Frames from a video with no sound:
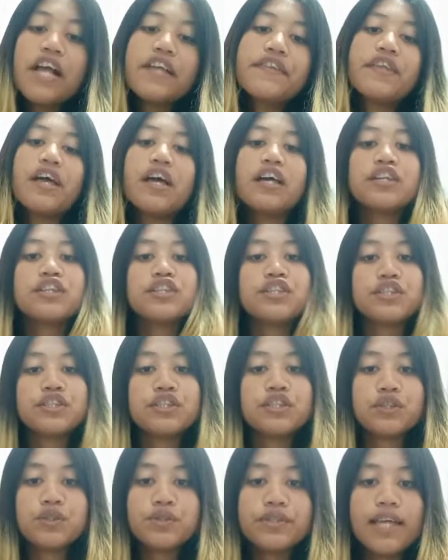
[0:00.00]
the
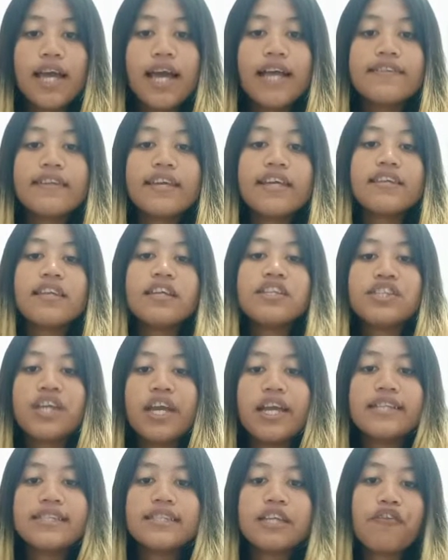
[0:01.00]
student
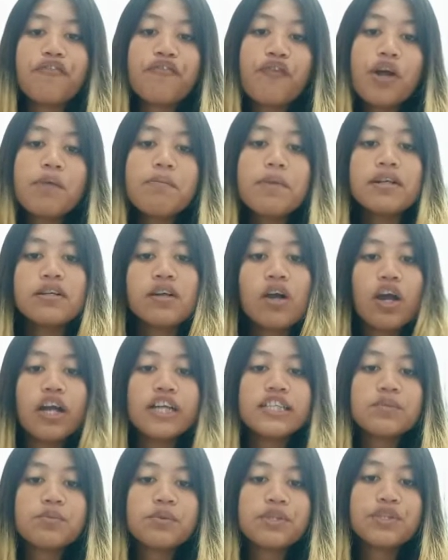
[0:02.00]
initiates a formal
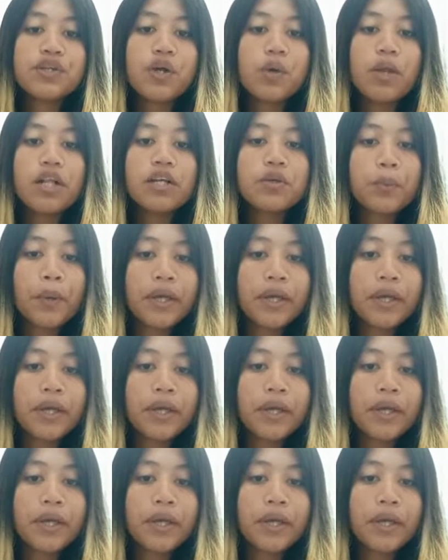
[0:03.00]
course withdrawal